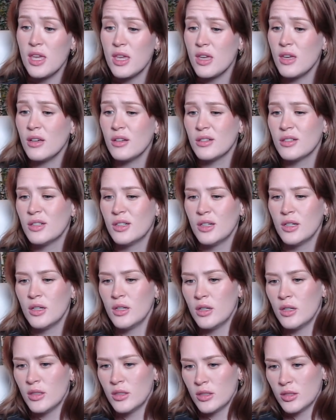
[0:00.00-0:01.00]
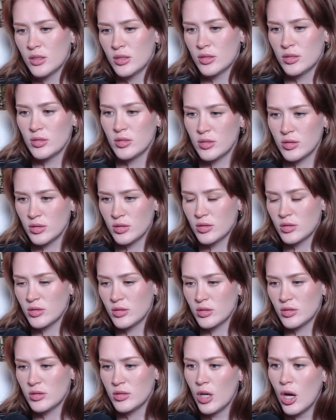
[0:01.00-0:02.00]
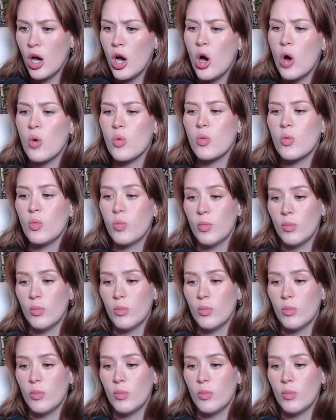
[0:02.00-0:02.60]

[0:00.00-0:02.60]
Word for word: Squad's still a little light. Oh!